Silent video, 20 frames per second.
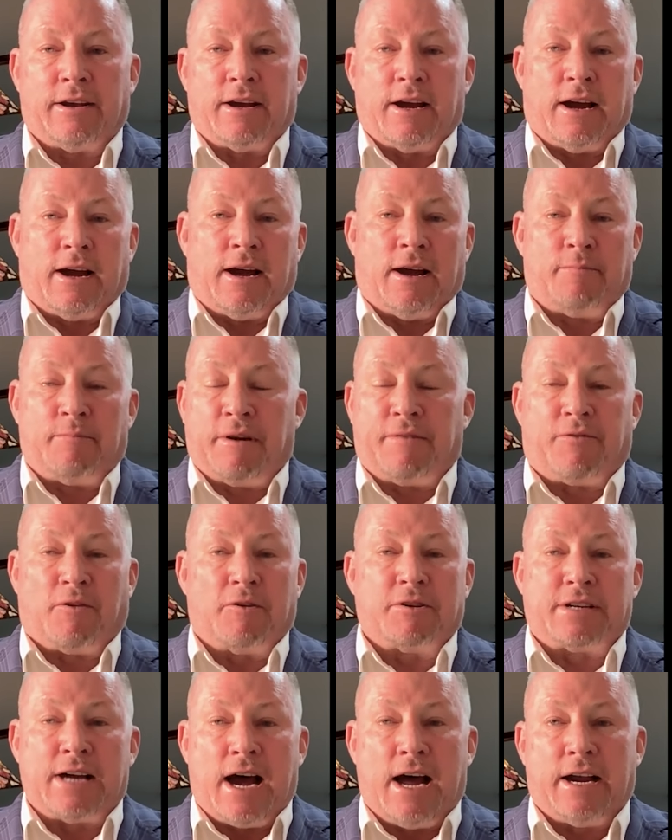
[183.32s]
but
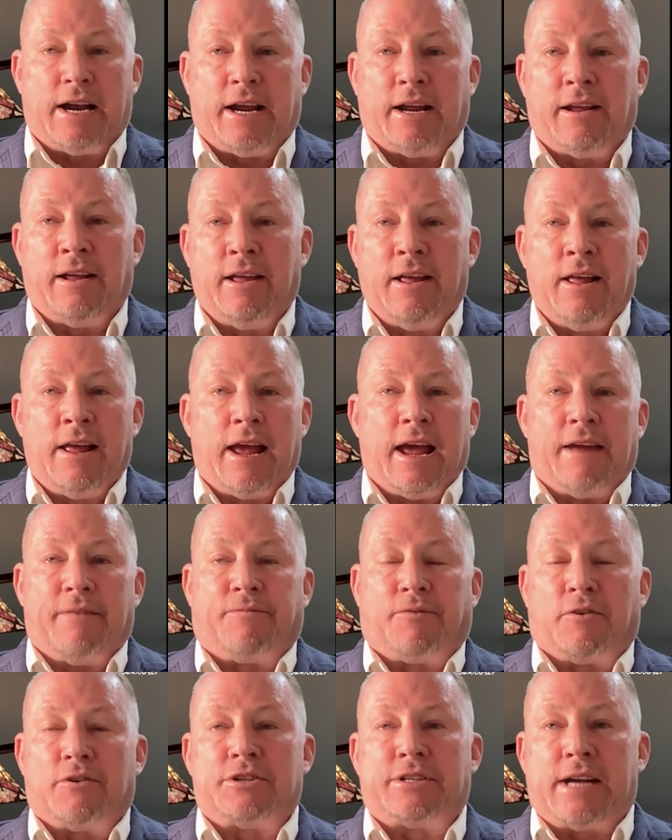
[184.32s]
for Ohtani, a
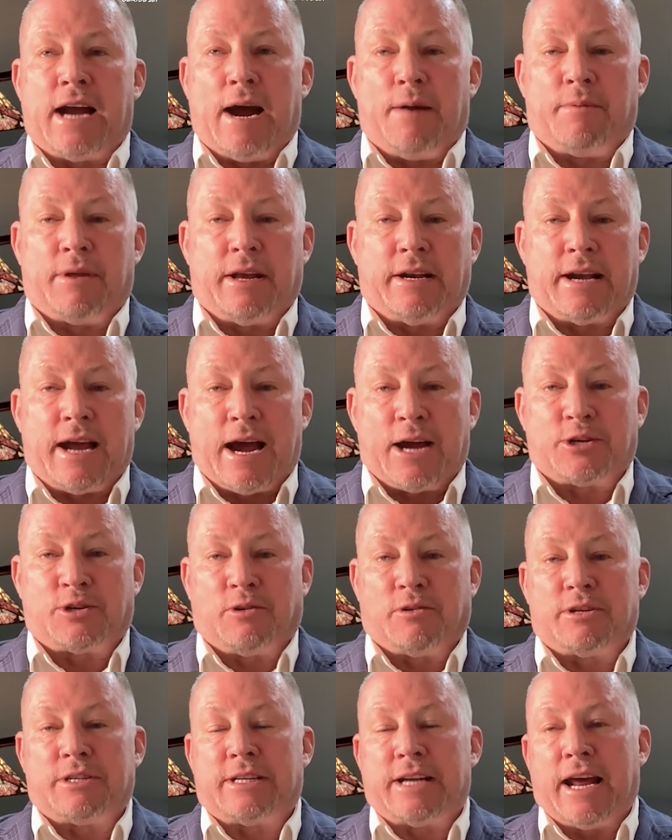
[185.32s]
first time on the
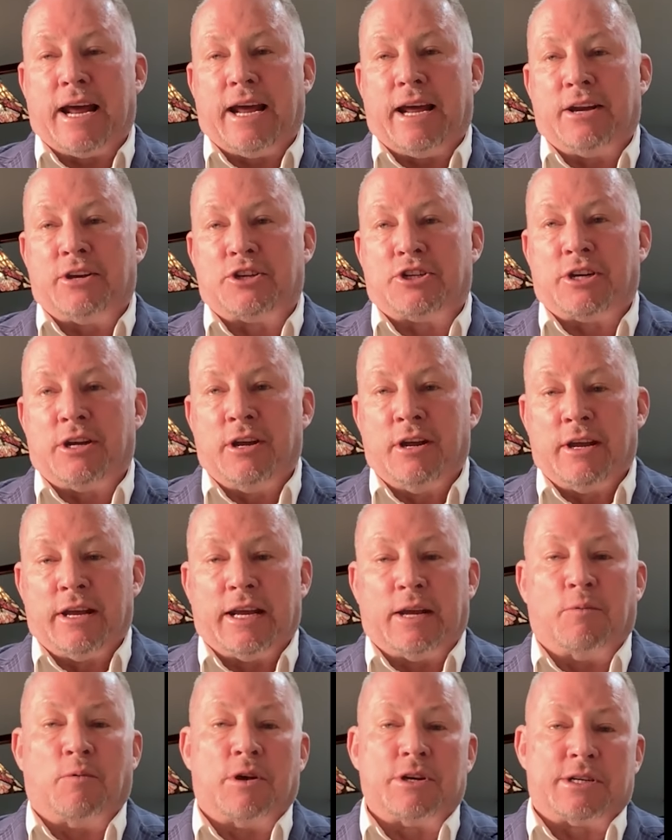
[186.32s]
national stage,
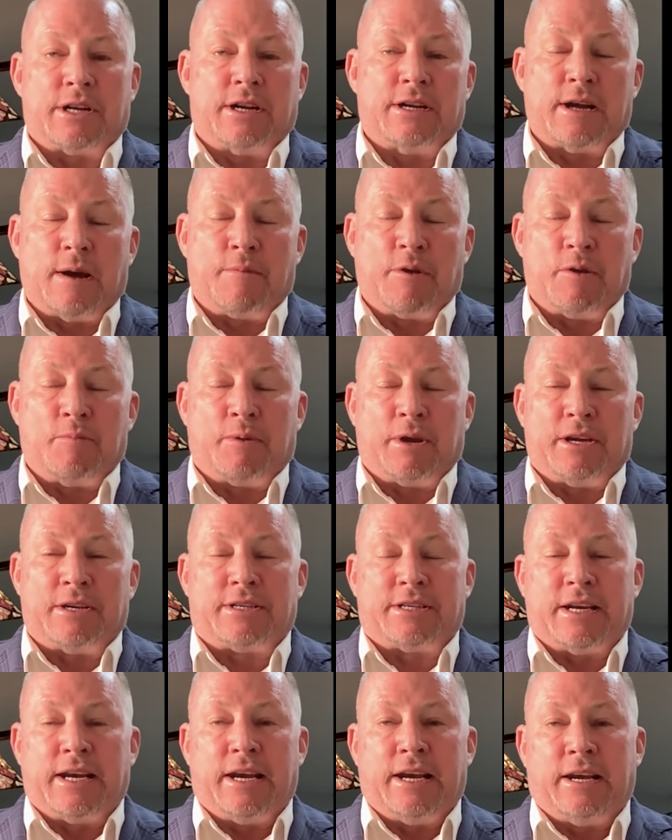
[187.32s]
he was in
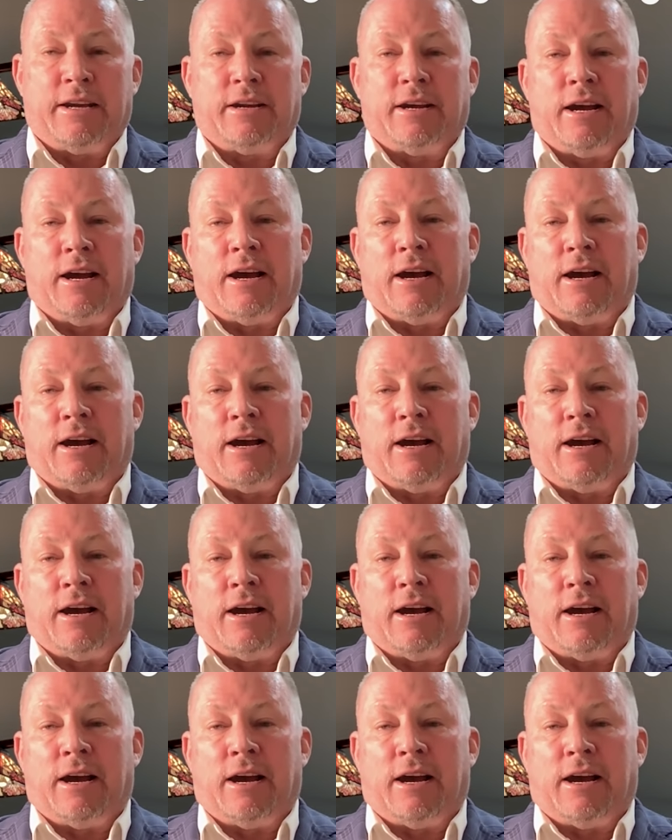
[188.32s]
WBC